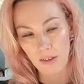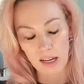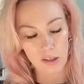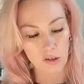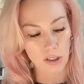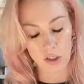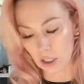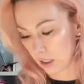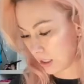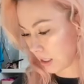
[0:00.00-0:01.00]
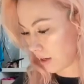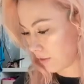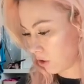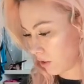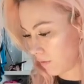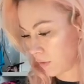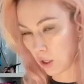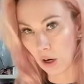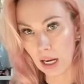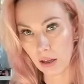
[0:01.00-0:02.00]
extra just for
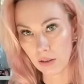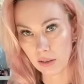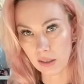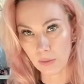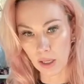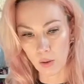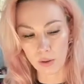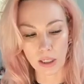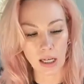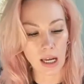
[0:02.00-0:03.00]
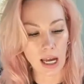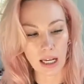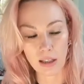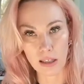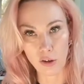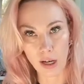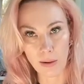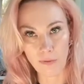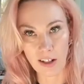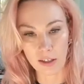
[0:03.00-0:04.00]
your ankles to be holding and then your
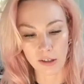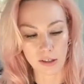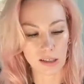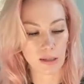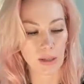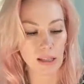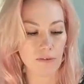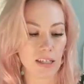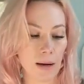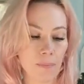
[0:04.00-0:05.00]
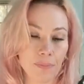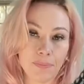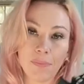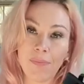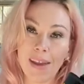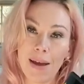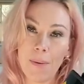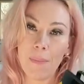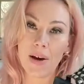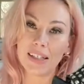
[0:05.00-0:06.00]
hip flexors to be lifting.
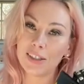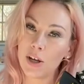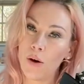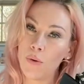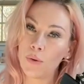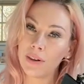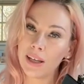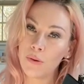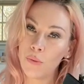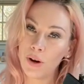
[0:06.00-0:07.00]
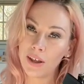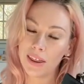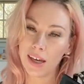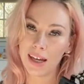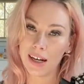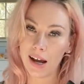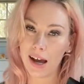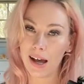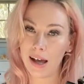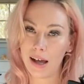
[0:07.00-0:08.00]
But totally worth it
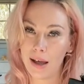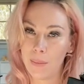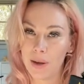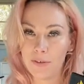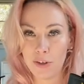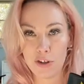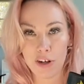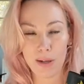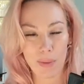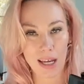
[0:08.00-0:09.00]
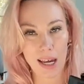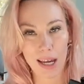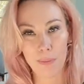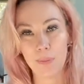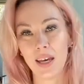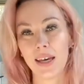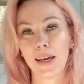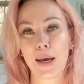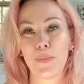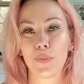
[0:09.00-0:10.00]
if you're trying to make a
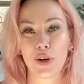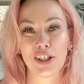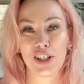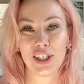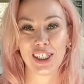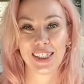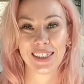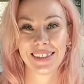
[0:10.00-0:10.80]
big impression.